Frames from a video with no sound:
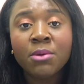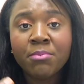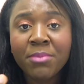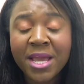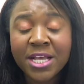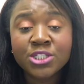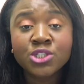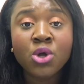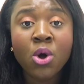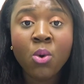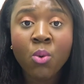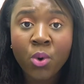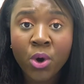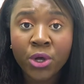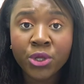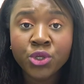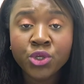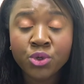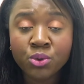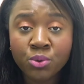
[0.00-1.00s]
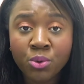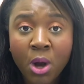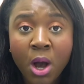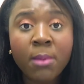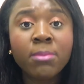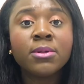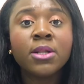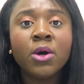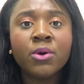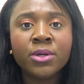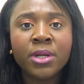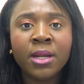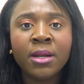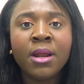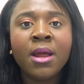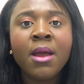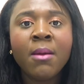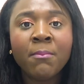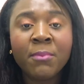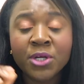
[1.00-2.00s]
based on what you
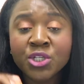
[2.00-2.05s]
uploaded,